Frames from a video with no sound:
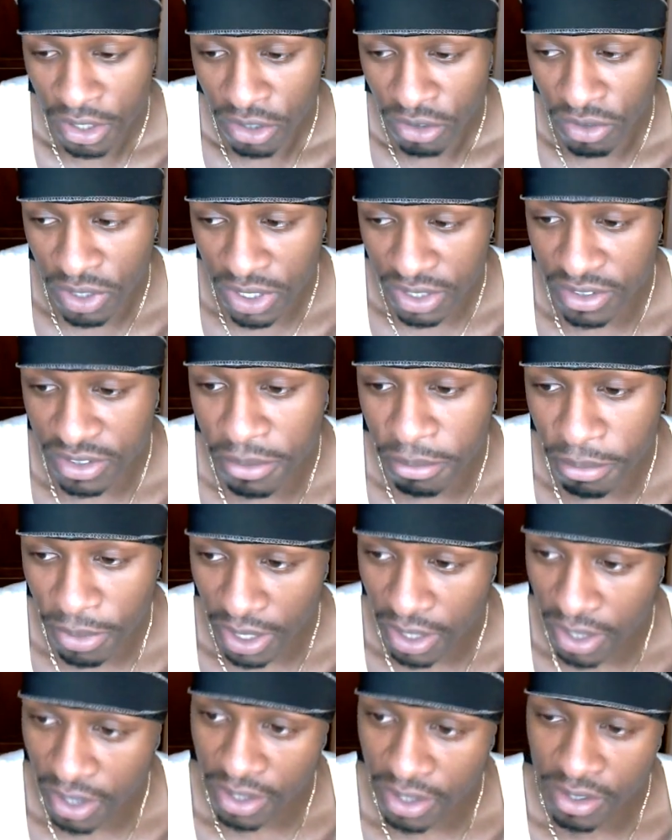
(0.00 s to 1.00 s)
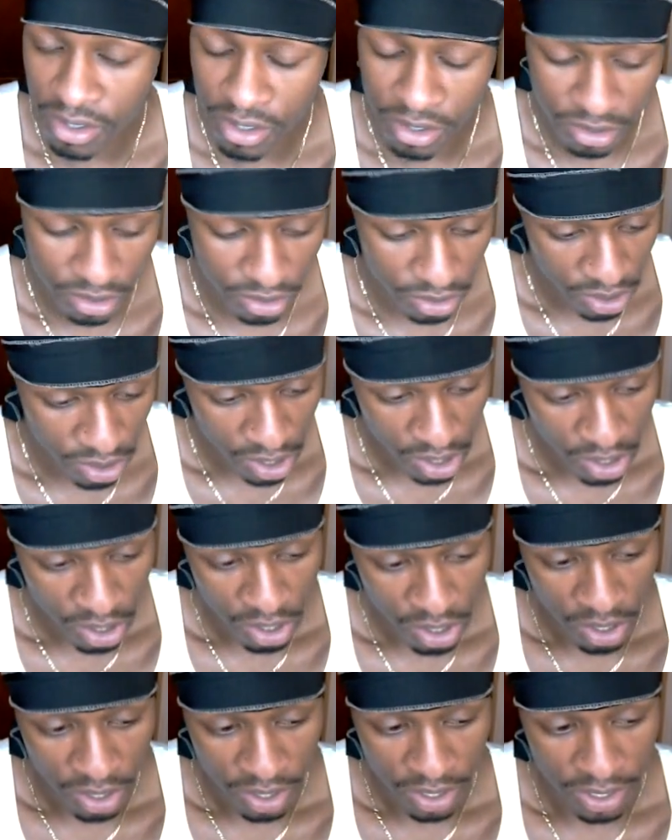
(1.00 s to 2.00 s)
Reason being
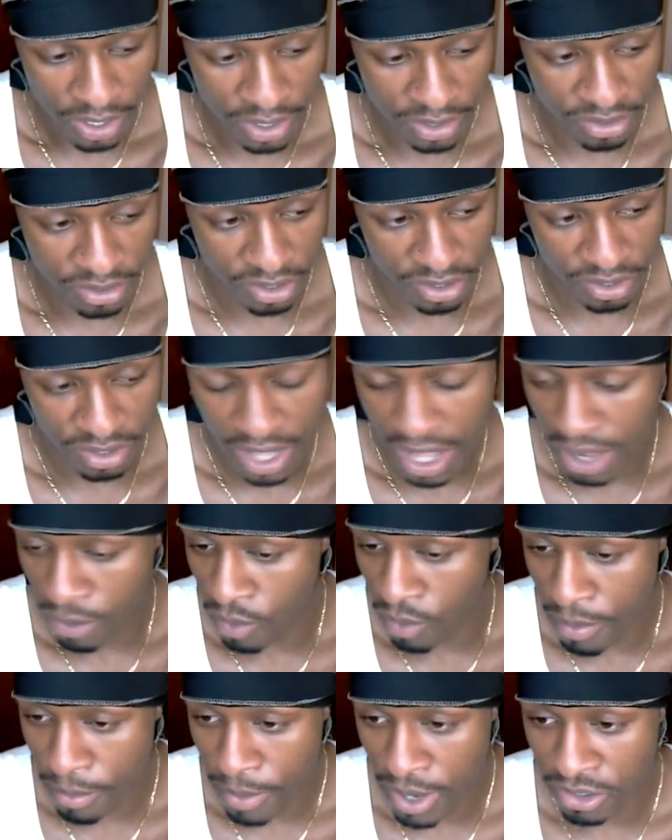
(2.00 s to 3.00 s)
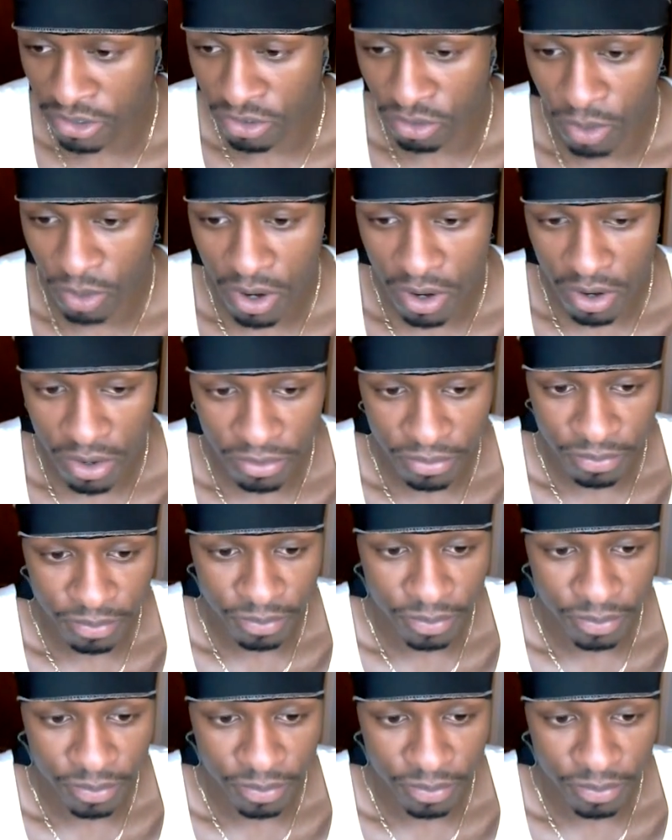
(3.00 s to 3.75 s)
is just like with my swirl,